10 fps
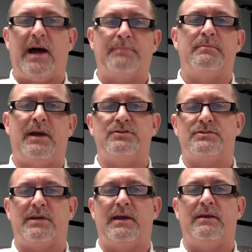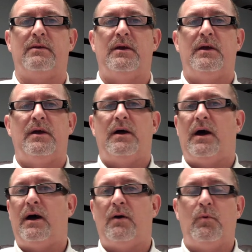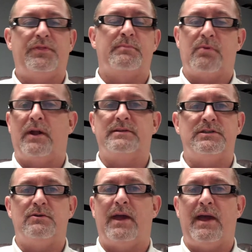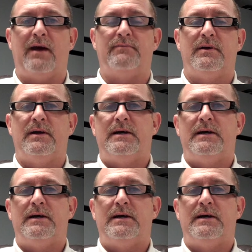optimize your site with the products that you have.